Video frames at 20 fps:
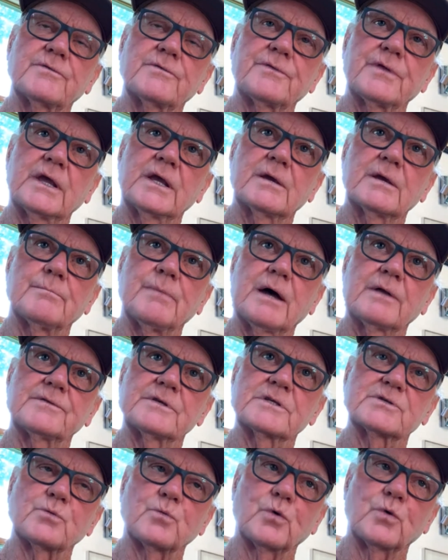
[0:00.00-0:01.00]
think about
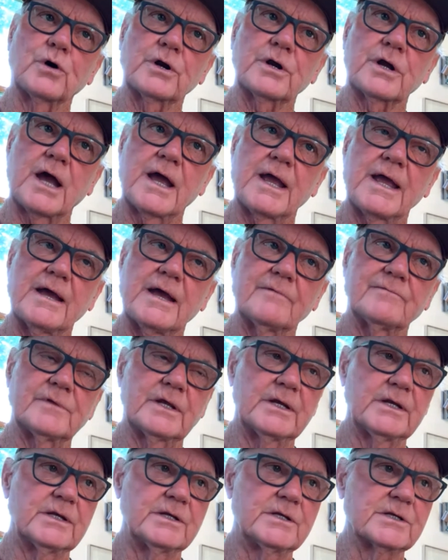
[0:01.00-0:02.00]
this work I have
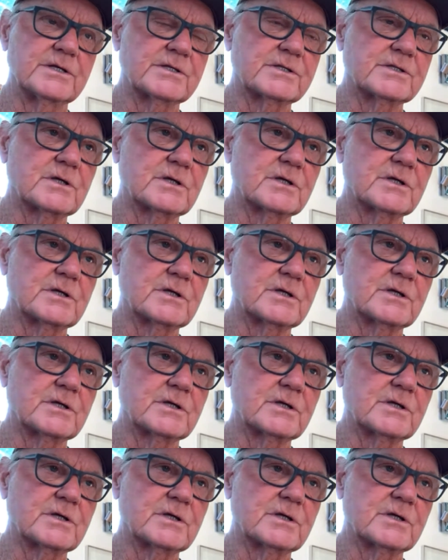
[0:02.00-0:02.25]
that he just